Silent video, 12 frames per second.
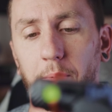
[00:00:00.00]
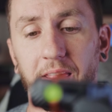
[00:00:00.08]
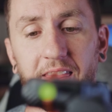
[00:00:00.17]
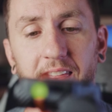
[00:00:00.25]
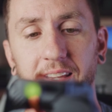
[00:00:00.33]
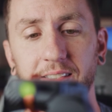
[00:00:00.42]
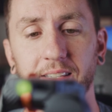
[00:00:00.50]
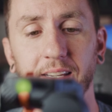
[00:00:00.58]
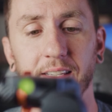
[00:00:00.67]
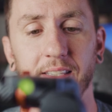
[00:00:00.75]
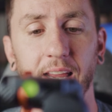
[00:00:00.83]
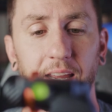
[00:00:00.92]
This
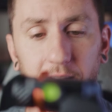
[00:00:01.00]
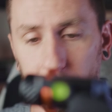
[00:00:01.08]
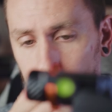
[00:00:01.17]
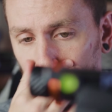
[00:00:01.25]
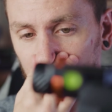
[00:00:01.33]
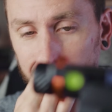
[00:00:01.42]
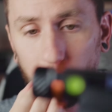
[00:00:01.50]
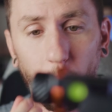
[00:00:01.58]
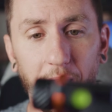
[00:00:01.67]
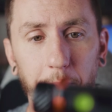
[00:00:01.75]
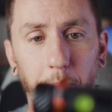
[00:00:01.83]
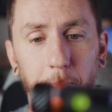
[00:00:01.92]
is a
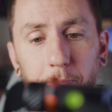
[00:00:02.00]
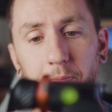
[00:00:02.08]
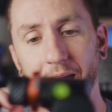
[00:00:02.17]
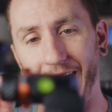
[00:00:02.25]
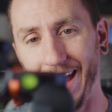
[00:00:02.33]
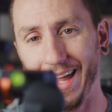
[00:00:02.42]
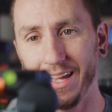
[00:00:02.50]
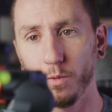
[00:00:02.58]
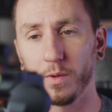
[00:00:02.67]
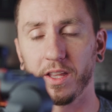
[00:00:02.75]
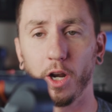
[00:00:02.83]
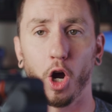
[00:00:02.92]
3-way head
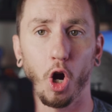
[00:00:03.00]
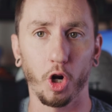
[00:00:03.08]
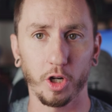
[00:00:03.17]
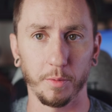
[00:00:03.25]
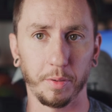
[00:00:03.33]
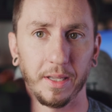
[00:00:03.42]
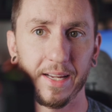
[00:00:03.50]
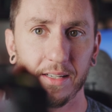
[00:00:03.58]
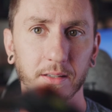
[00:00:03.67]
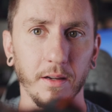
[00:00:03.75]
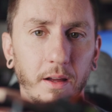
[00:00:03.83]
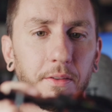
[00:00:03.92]
with an arca
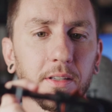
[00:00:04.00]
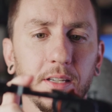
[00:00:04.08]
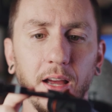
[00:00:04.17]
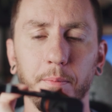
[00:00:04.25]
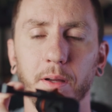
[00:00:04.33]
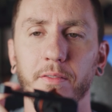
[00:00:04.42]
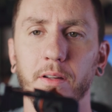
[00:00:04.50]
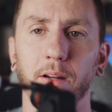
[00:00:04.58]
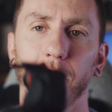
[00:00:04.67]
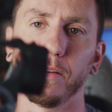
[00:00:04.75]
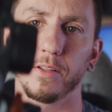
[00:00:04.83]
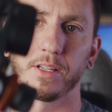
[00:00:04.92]
plate on the top of it.
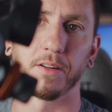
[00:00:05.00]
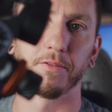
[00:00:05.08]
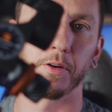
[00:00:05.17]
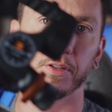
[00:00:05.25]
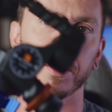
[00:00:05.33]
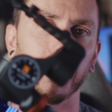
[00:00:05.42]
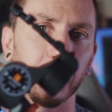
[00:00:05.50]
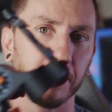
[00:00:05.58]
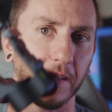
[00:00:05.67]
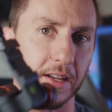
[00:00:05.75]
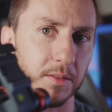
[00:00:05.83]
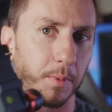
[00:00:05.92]
I know it's going to focus on my
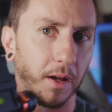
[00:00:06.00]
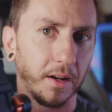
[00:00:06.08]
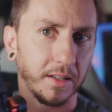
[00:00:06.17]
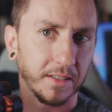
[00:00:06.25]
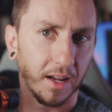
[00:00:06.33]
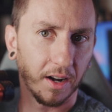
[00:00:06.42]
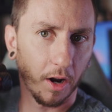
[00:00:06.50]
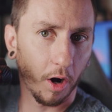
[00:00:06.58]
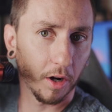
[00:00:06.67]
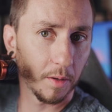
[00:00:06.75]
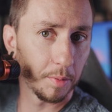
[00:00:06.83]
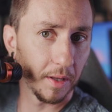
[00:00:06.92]
face, but it's got an
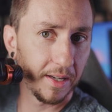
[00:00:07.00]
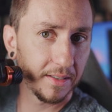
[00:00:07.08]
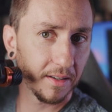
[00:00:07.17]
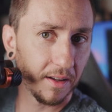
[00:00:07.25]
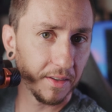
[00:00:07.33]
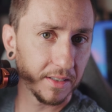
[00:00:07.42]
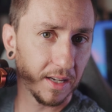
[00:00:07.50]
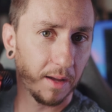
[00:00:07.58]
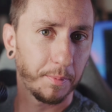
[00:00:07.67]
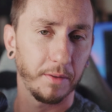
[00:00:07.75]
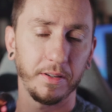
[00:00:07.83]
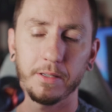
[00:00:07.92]
arca plate on the
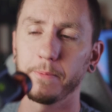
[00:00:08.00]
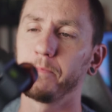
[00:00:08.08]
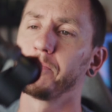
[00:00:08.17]
top of it.